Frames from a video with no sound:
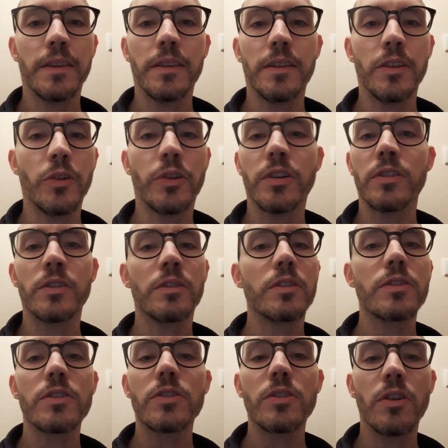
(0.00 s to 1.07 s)
you can do
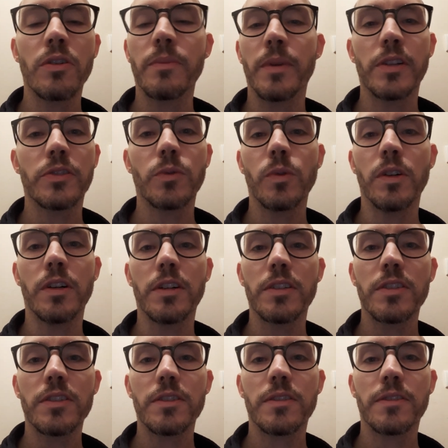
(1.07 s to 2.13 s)
so much
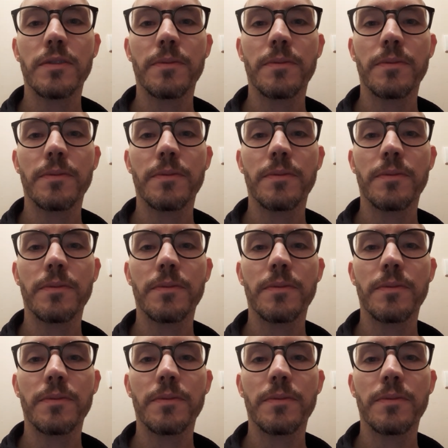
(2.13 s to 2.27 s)
worse.